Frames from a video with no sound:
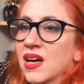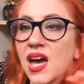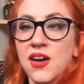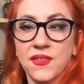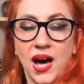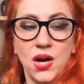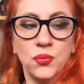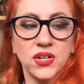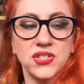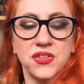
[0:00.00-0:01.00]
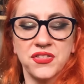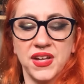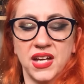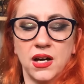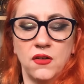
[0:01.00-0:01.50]
If I were to
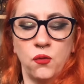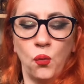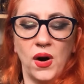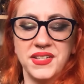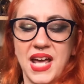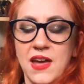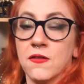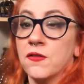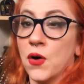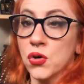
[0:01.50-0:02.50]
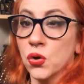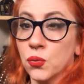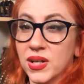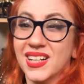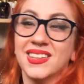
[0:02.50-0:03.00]
think of what a
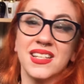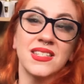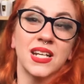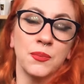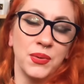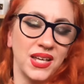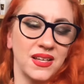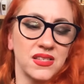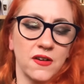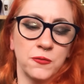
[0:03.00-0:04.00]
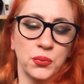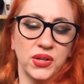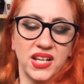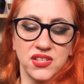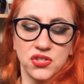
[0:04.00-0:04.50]
photorealistic piece of
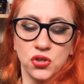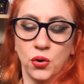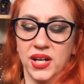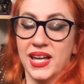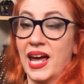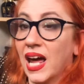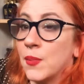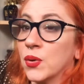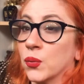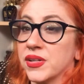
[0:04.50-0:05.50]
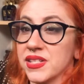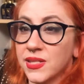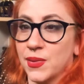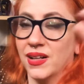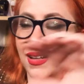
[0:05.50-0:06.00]
prehistoric amber would
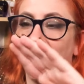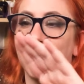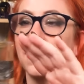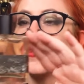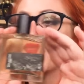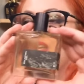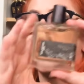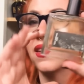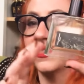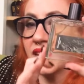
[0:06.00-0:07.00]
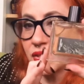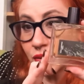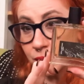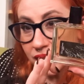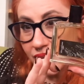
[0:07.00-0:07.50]
smell like, this
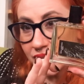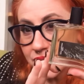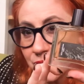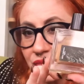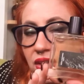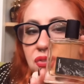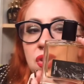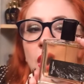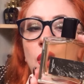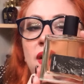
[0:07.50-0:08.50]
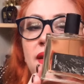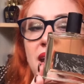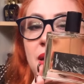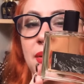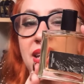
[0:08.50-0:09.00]
would be it. So if
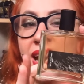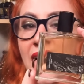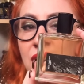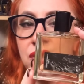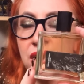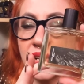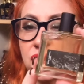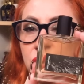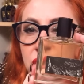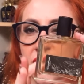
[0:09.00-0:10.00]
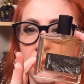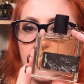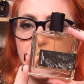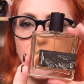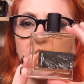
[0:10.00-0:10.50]
anybody out there is looking
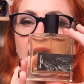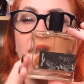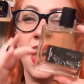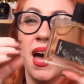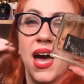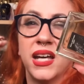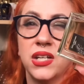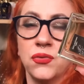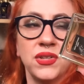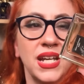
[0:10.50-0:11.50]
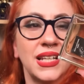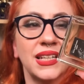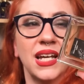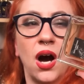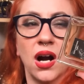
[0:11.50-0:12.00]
for a
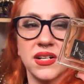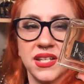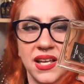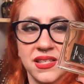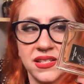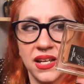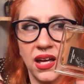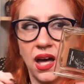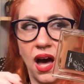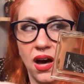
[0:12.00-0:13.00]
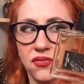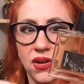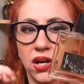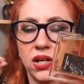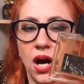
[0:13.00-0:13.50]
uniquely artistic,
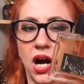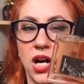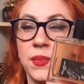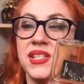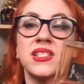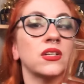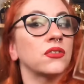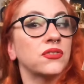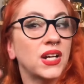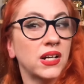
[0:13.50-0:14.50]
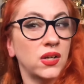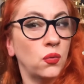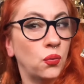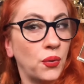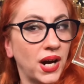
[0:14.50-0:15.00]
avant-garde, but still very
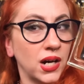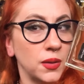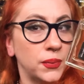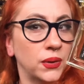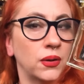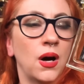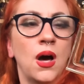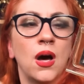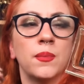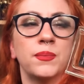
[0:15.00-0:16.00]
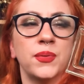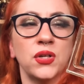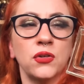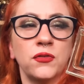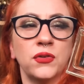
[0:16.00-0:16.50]
wearable,
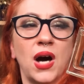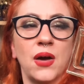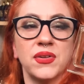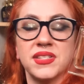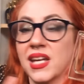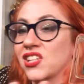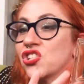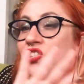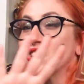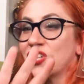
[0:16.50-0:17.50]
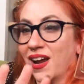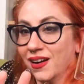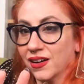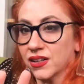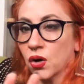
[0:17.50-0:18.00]
beautiful, I would say
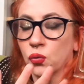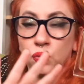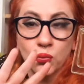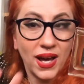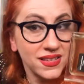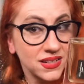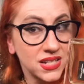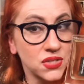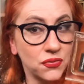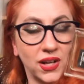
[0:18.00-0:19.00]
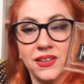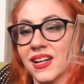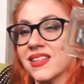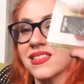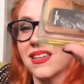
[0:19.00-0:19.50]
shared, resinous
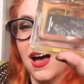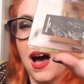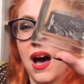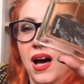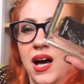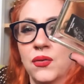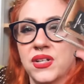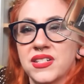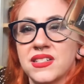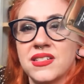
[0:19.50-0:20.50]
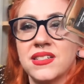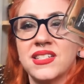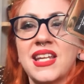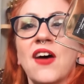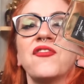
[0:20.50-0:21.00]
fragrance, I would
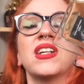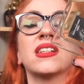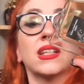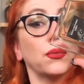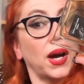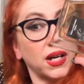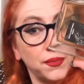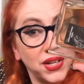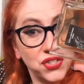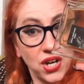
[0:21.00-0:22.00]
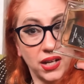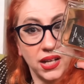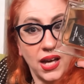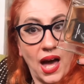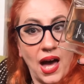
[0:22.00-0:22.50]
definitely recommend
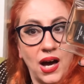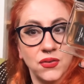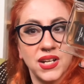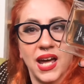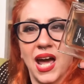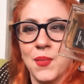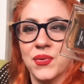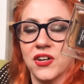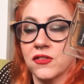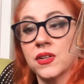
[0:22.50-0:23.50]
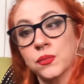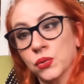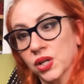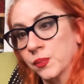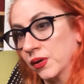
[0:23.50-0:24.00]
checking out Amber from
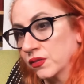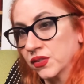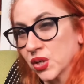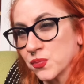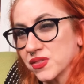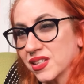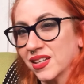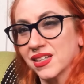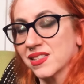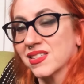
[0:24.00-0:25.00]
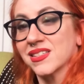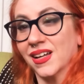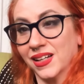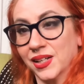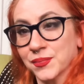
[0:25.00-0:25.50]
Rook Perfumes. It is
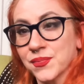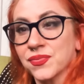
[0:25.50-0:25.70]
stunning.